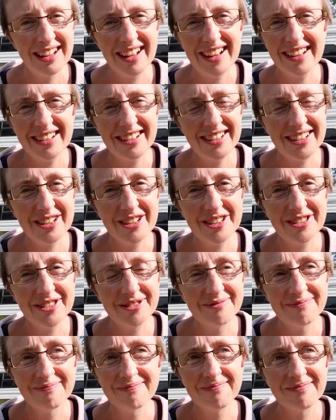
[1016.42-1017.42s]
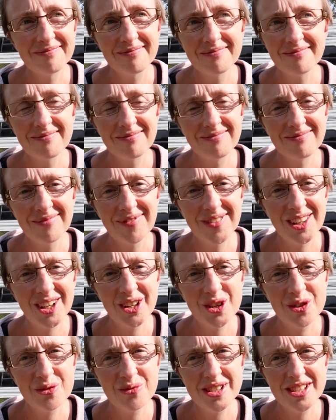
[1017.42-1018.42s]
I don't know. I
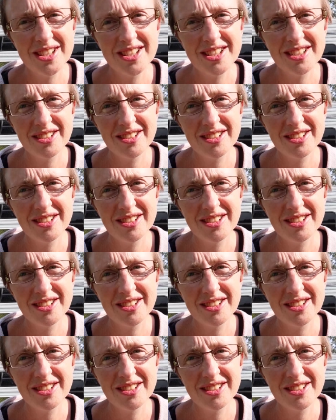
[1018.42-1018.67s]
don't know what